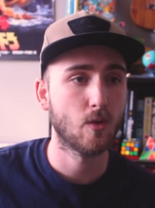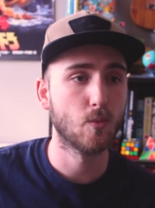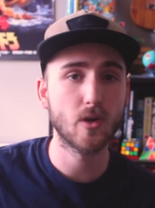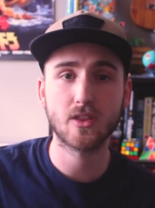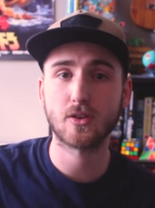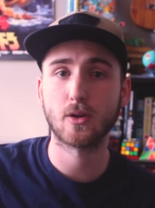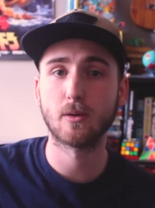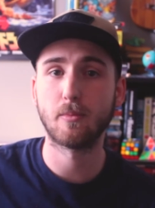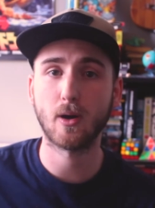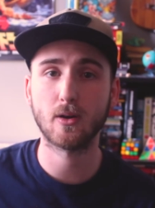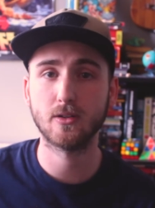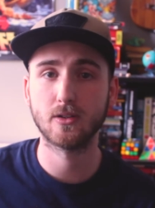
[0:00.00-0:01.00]
with her
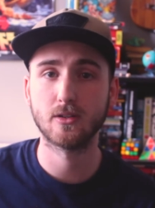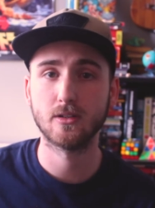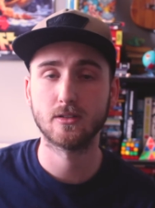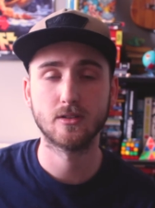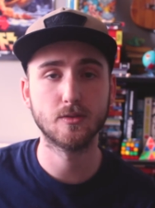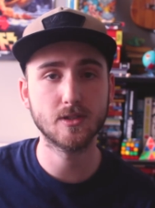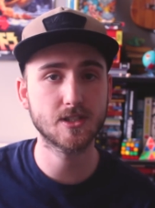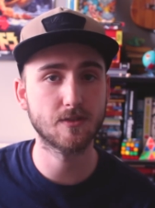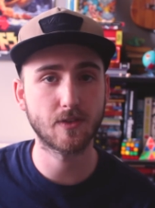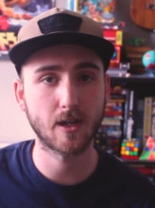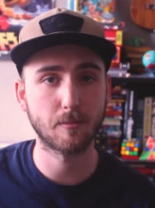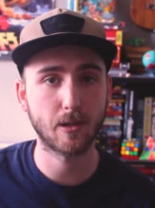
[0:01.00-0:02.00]
partner, who is a
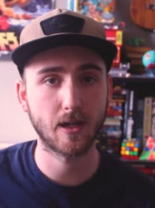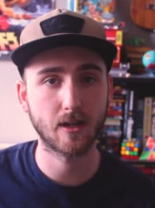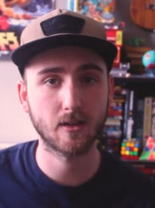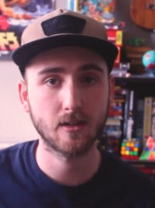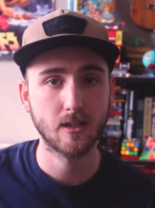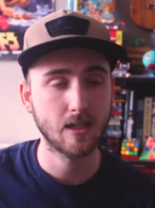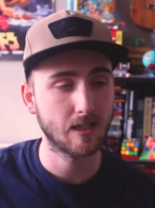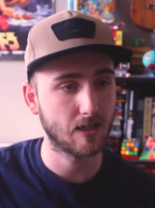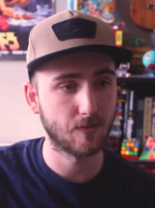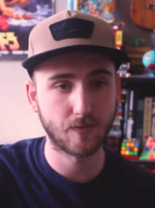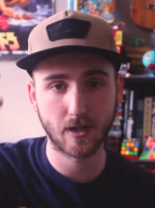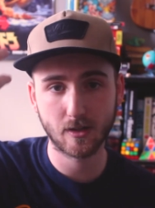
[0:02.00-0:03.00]
vampire,
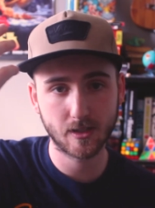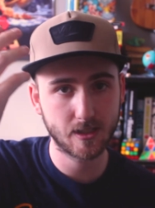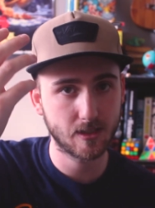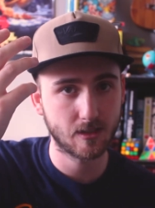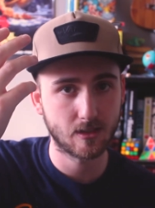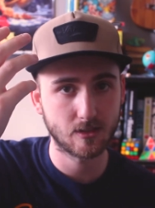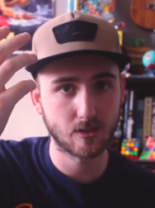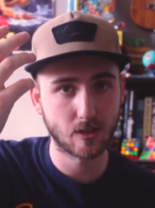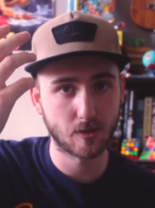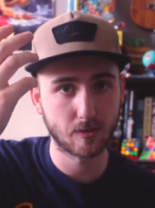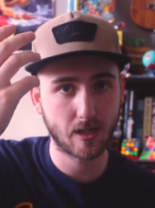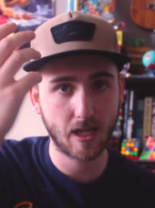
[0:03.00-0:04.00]
a very, you
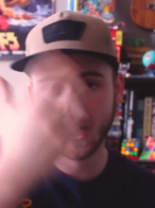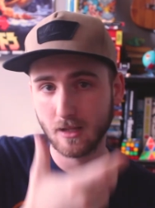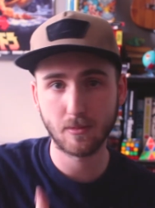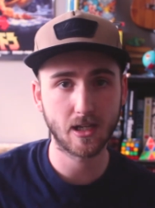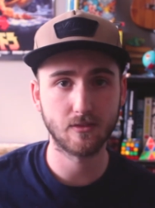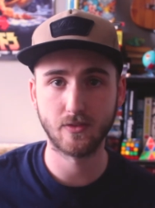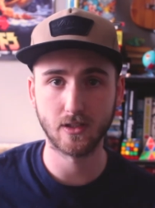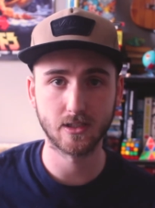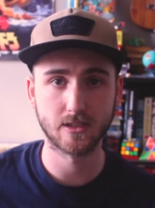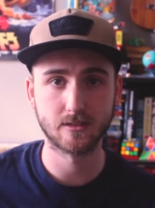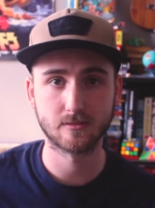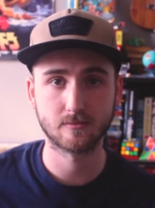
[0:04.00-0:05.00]
know, anime
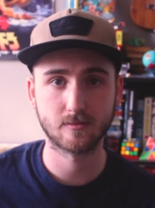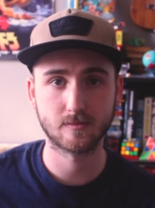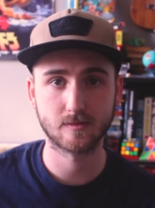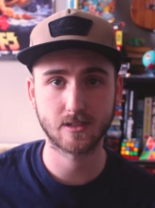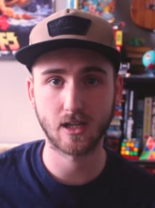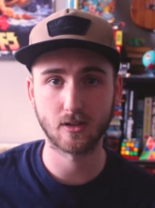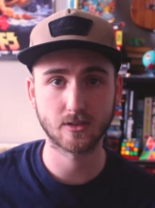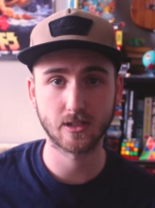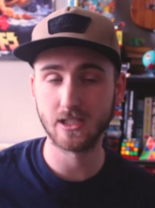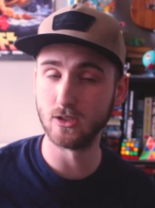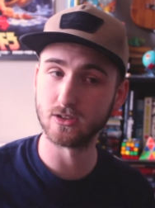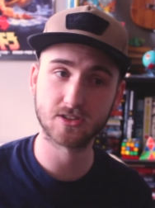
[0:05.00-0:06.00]
villain character.
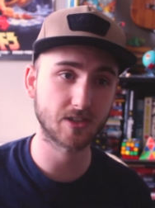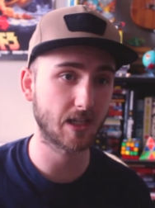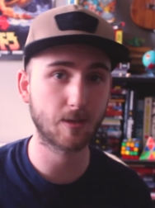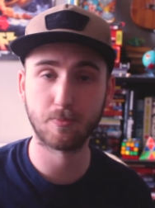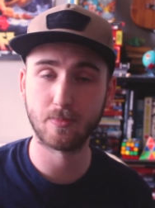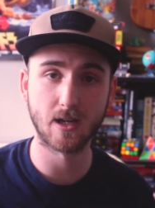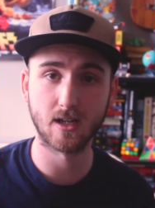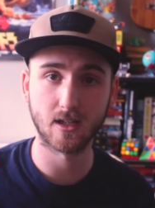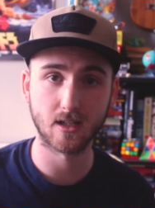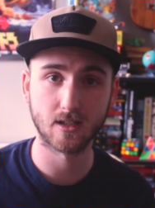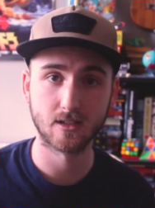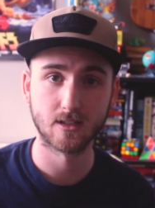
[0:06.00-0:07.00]
He looks like
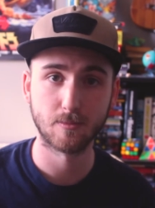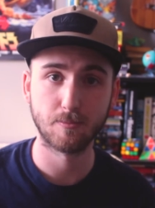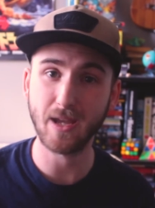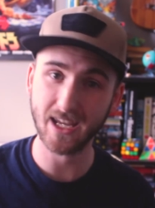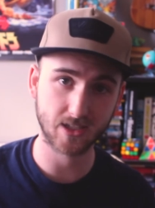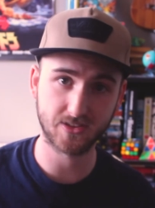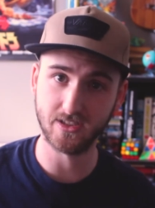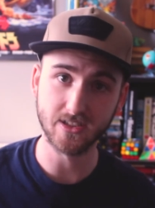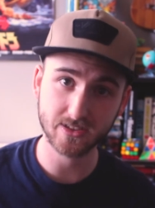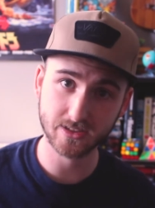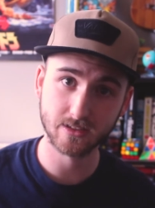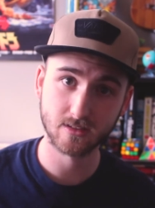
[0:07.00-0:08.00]

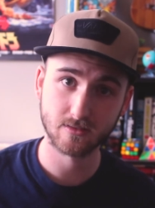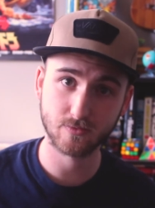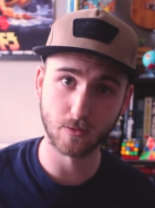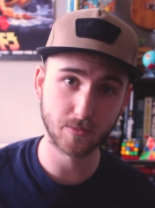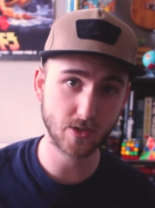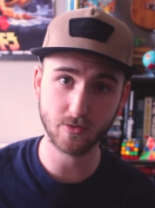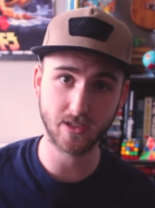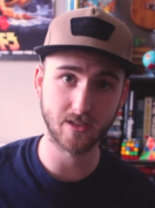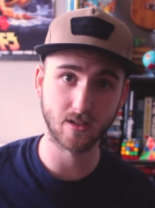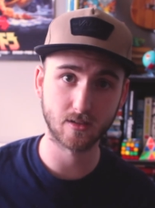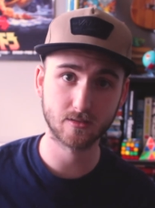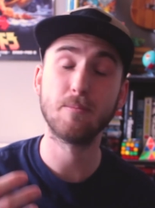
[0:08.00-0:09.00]
Pegasus from
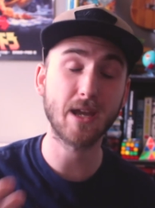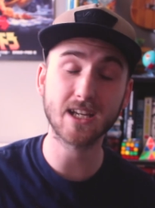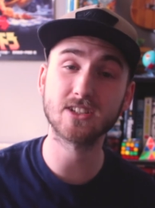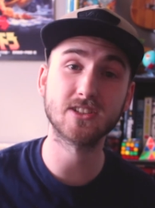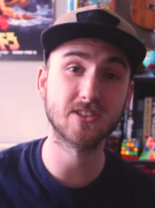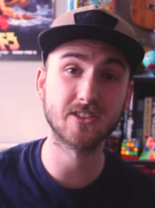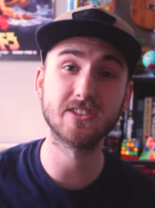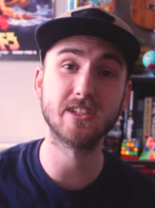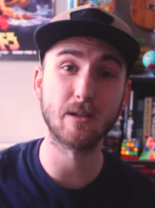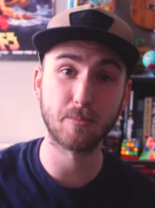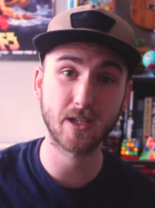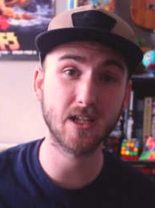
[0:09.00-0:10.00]
Yu-Gi-Oh! Pegasus is
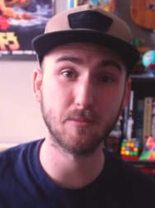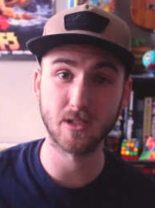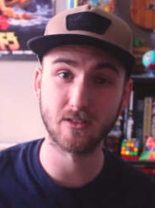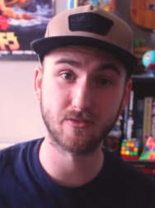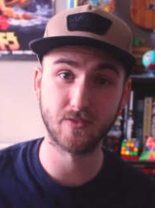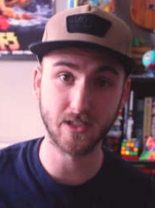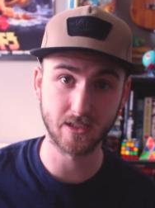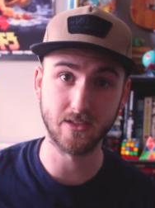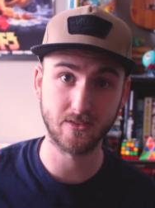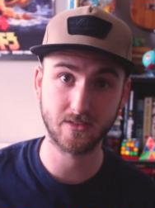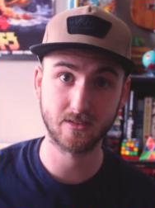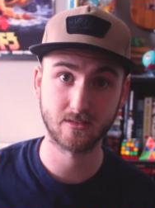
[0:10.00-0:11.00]
the epitome of
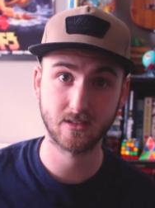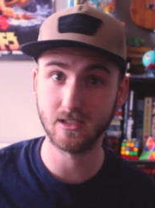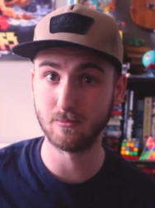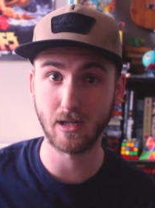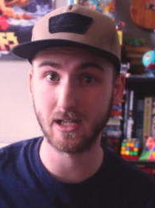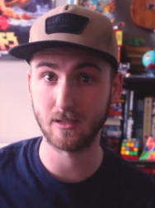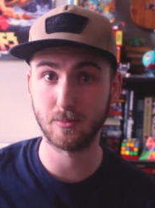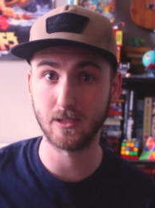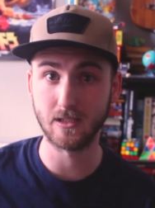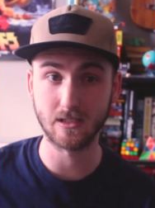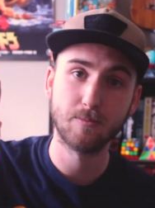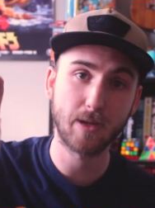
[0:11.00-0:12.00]
villains, in my
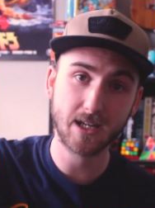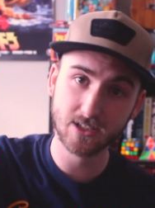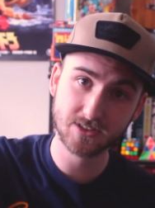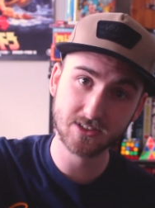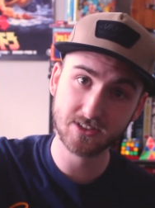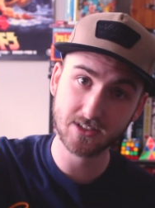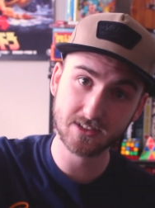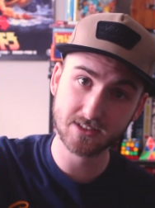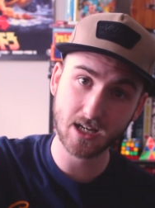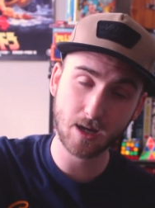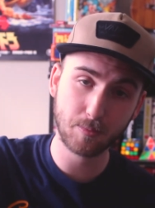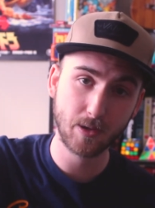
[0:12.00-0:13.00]
opinion. Pegasus at the
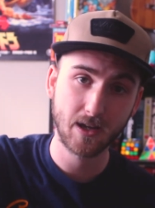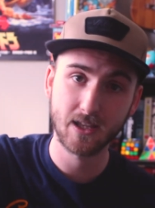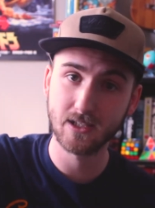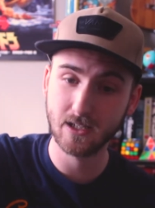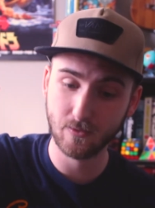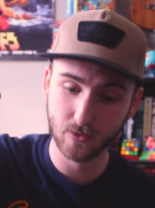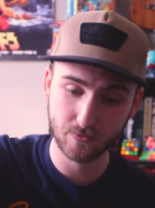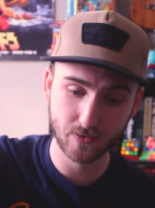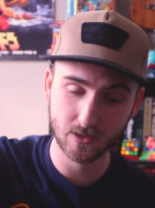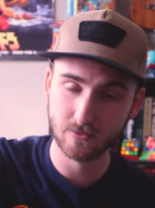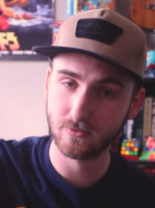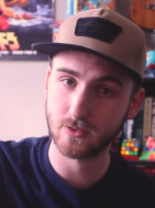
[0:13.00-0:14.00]
top, and then every
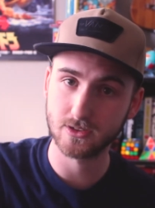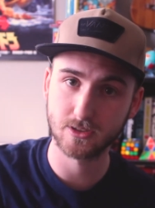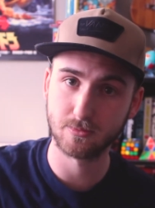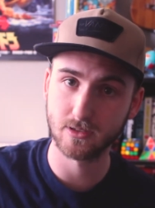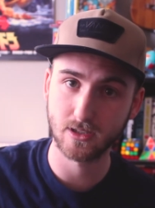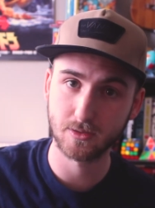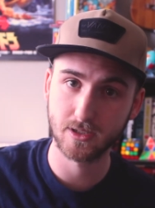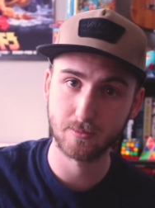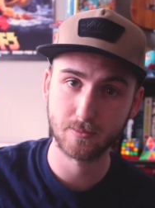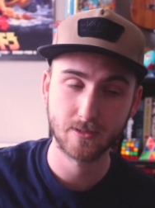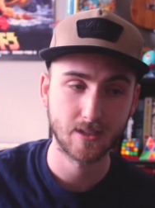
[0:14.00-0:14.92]
villain falls below him,